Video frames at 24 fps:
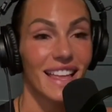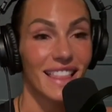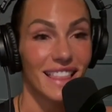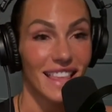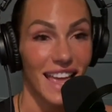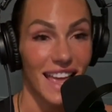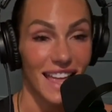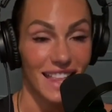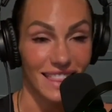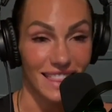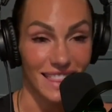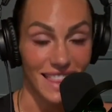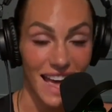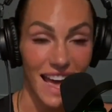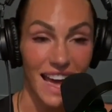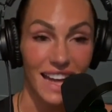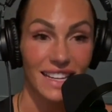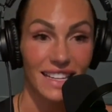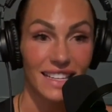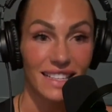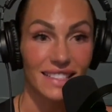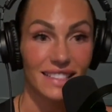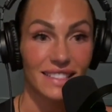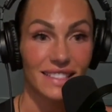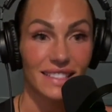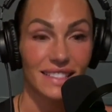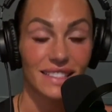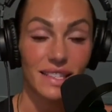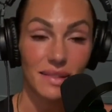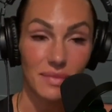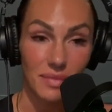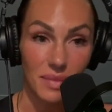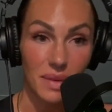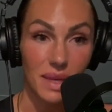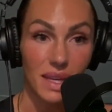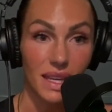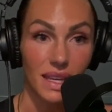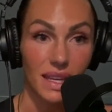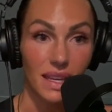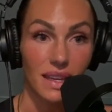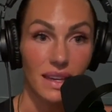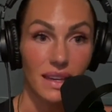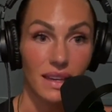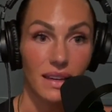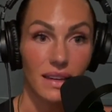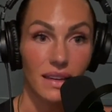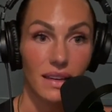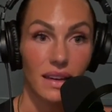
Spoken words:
And that is, to me,